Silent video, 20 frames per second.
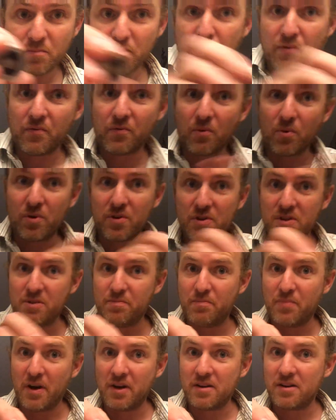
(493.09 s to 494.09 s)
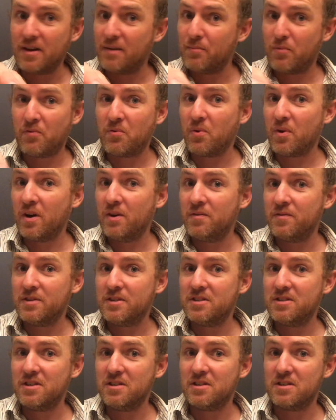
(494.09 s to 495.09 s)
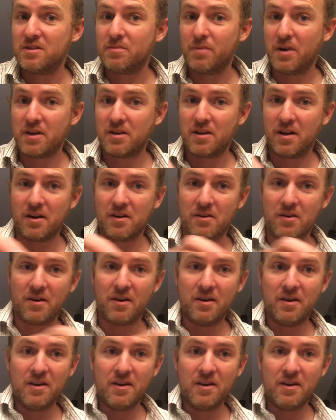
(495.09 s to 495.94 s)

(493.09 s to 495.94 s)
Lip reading: before I even see the spectator,